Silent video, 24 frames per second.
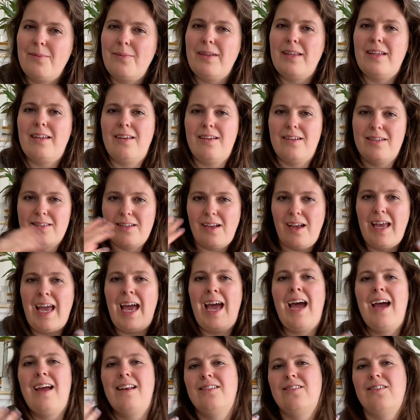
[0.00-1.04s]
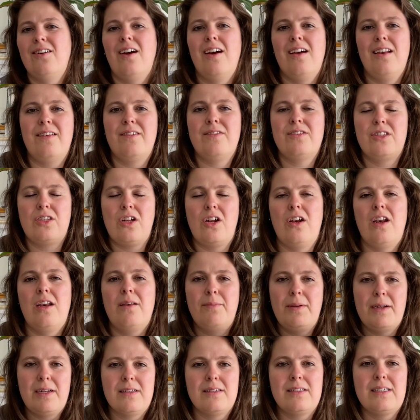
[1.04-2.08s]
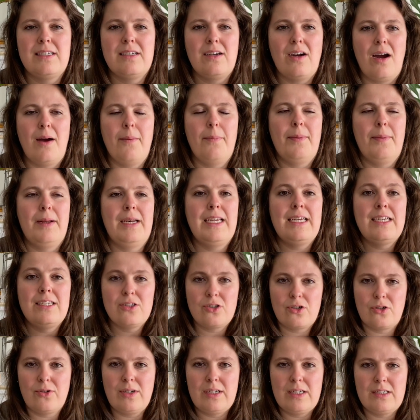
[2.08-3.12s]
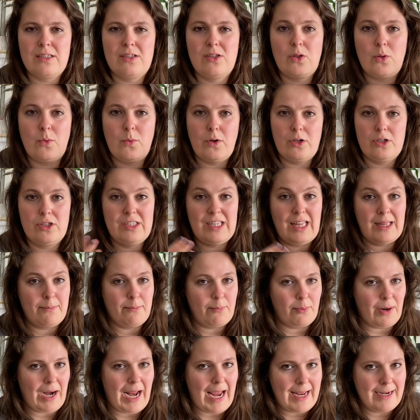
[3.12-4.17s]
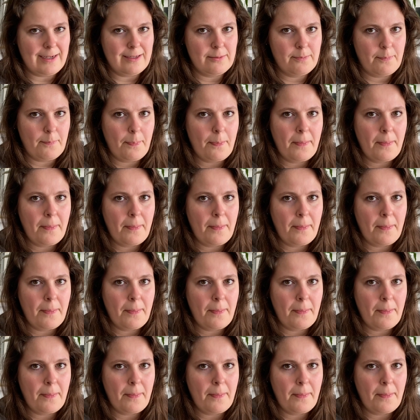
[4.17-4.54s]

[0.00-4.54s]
because I had kind of started building up an interest towards the brand.